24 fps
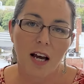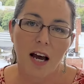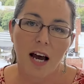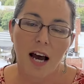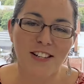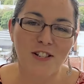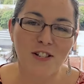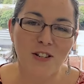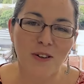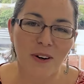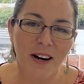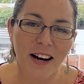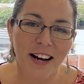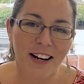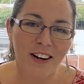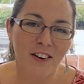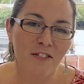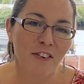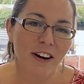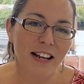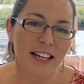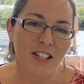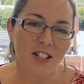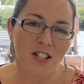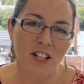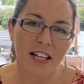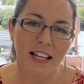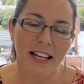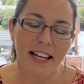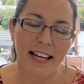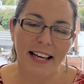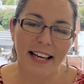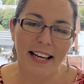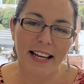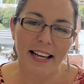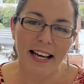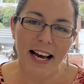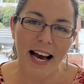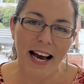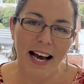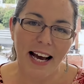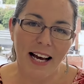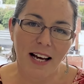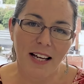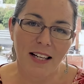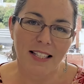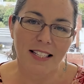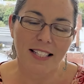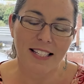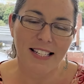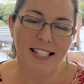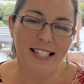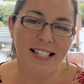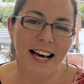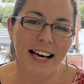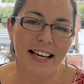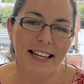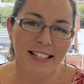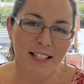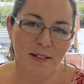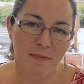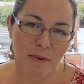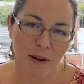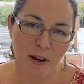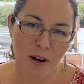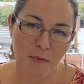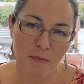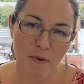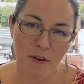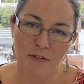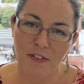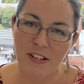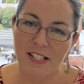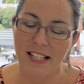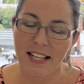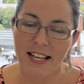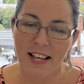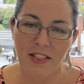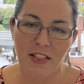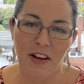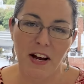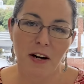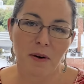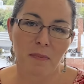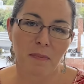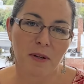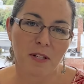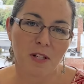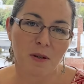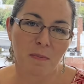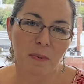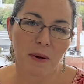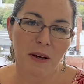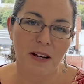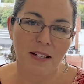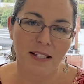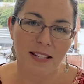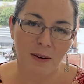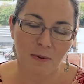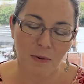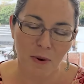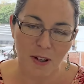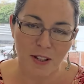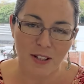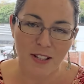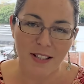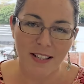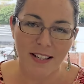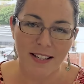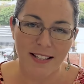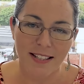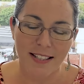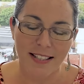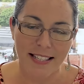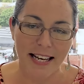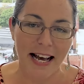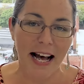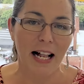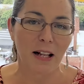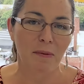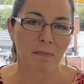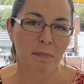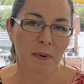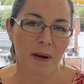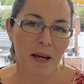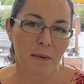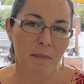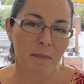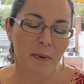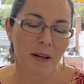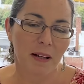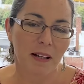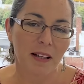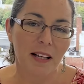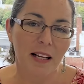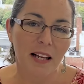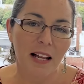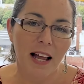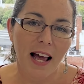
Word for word: So, I originally uh, decided to become a physiotherapist because I wanted to help people.